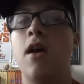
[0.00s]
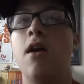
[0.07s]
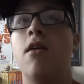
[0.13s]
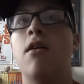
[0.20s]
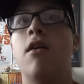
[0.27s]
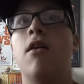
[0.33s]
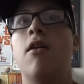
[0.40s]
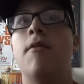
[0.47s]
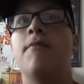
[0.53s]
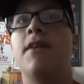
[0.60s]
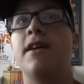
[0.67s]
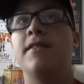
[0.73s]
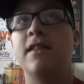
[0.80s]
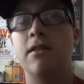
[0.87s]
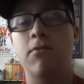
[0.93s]
that
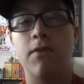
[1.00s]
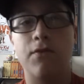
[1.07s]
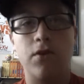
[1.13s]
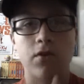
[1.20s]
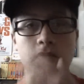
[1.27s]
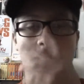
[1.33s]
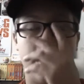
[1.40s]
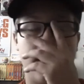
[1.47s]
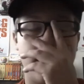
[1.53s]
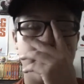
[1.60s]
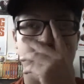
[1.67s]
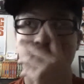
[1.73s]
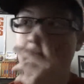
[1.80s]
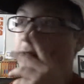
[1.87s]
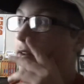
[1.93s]
I didn't review. Like I
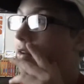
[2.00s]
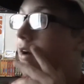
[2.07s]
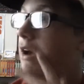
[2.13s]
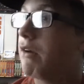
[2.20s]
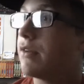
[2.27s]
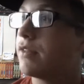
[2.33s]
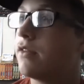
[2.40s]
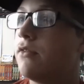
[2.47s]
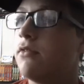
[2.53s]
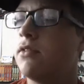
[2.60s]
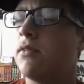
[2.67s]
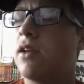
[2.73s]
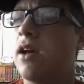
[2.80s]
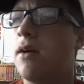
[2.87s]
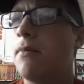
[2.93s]
said, I was doing
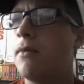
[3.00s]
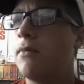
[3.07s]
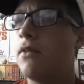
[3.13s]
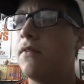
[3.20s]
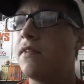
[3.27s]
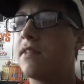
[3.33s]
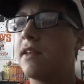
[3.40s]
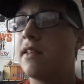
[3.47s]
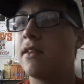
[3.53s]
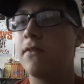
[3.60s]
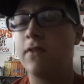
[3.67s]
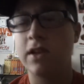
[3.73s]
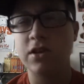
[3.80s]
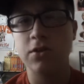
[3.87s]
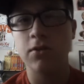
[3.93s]
a couple movies
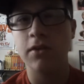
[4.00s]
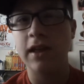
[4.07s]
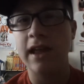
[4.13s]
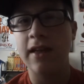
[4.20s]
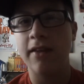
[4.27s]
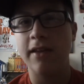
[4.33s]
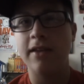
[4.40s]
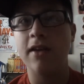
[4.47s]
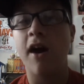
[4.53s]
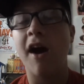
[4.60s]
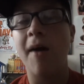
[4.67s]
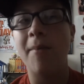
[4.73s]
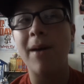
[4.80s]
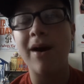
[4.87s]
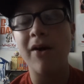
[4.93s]
individually, like
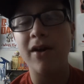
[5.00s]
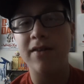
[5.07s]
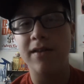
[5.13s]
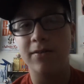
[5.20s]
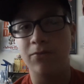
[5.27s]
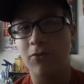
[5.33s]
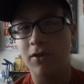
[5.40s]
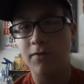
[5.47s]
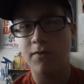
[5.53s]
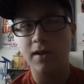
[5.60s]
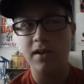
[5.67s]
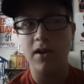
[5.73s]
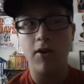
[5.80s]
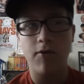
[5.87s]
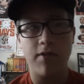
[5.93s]
Cop Out. I did one video of